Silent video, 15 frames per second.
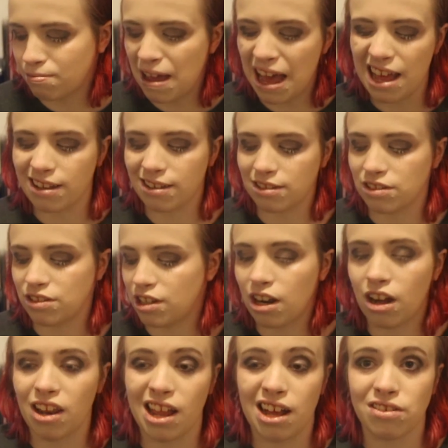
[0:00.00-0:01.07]
pens, you're
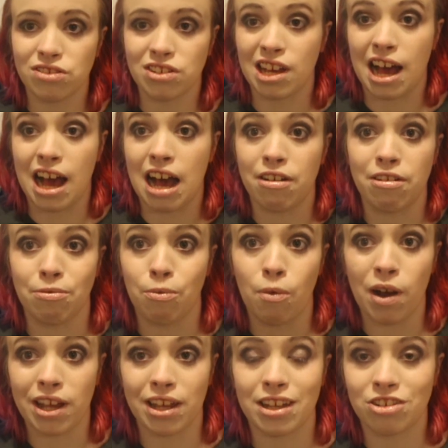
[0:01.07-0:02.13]
not allowed to have
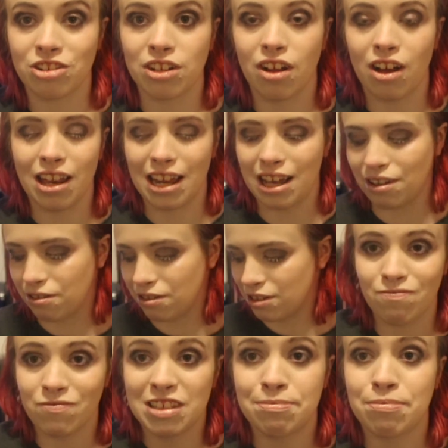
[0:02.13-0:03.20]
wires, you're not allowed
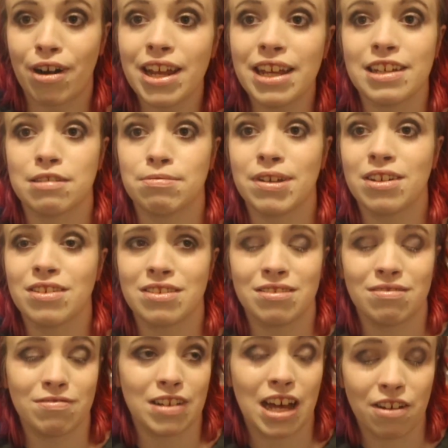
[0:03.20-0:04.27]
sprays, because
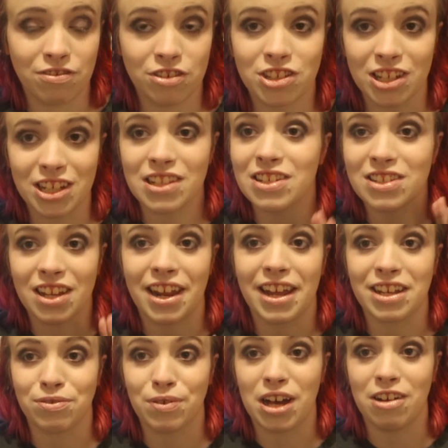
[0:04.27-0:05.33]
I've just learned this today
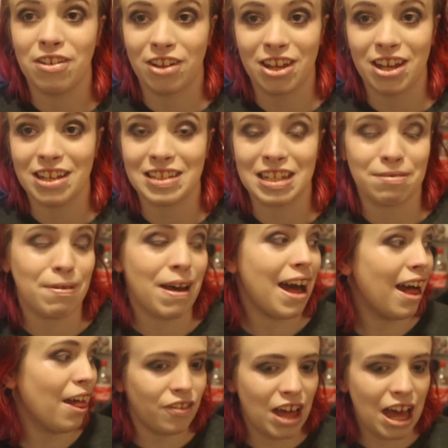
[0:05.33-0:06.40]
as well, courtesy of
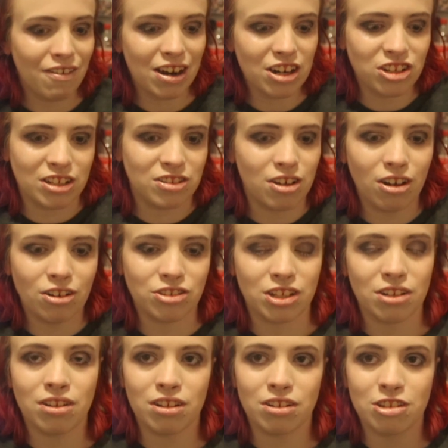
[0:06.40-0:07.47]
Beth. They're actually toxic,
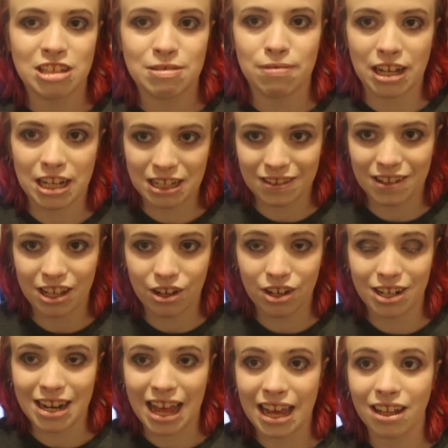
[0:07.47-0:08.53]
you could, like, that you could
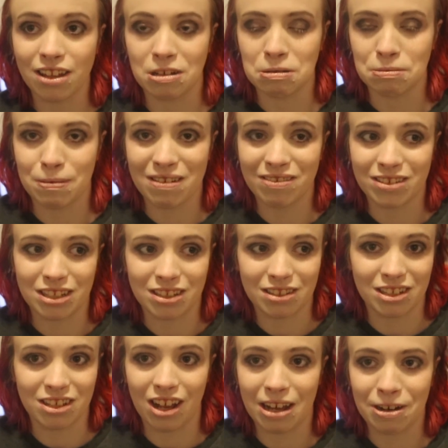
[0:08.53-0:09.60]
inhale them. Apparently,
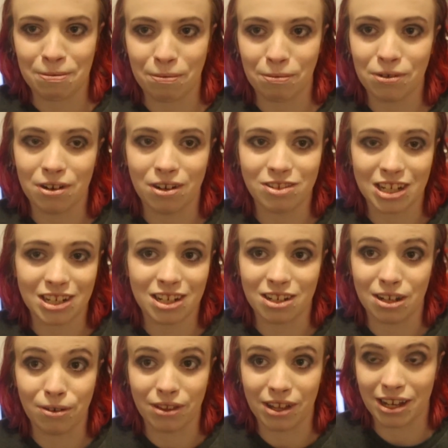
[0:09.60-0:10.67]
you're not allowed them on wards. I didn't
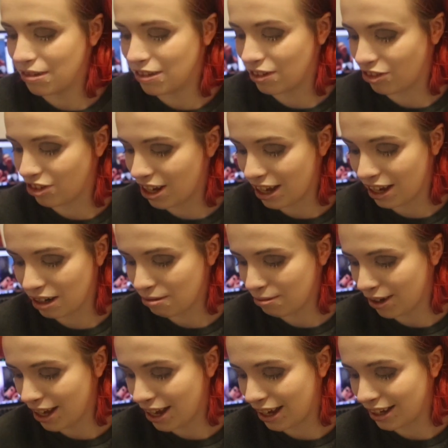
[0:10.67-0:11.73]
know that until today.
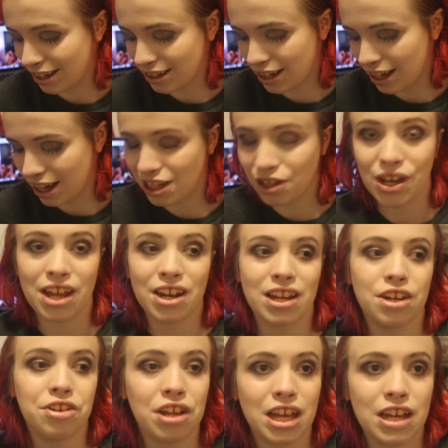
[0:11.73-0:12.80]
Well, hey, yeah. You get,
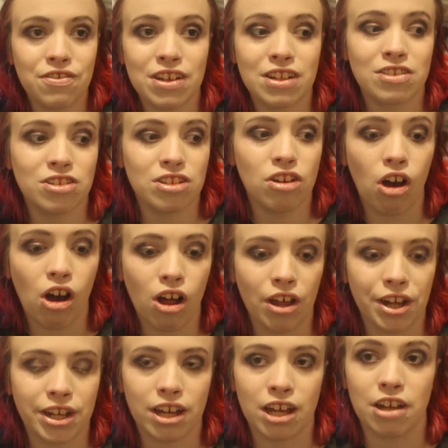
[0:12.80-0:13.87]
if it's not,
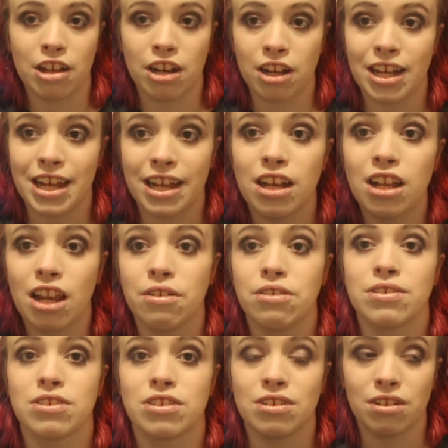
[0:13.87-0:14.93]
like, an
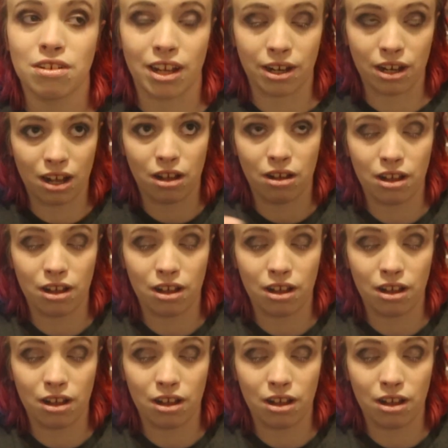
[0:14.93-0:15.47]
enclosed, like,